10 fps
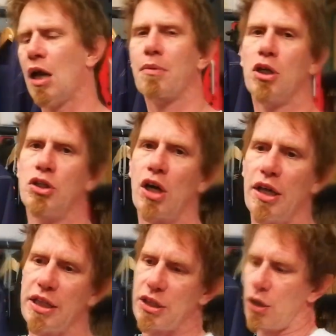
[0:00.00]
I'm going to try
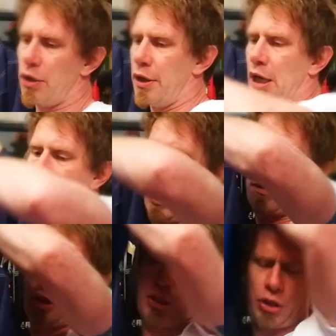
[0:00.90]
this on. I'm
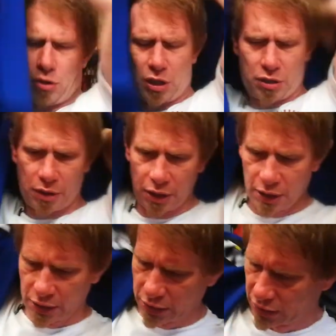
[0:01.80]
going to show you,
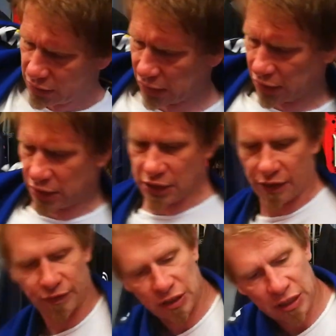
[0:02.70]
see the
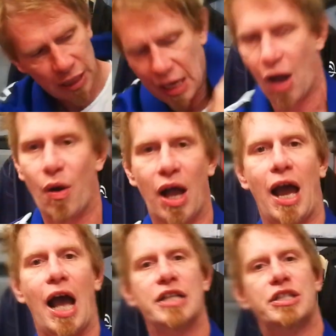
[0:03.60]
differences. Now,
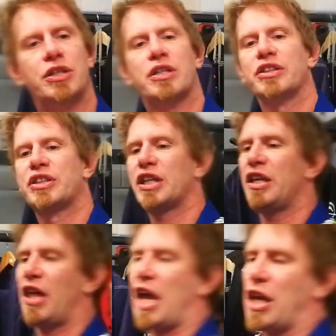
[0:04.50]
as you can see,
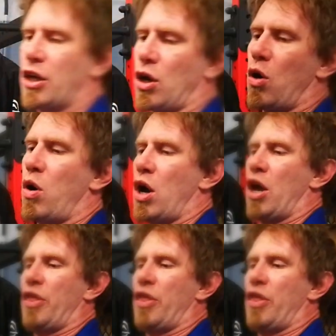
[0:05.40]
there you go.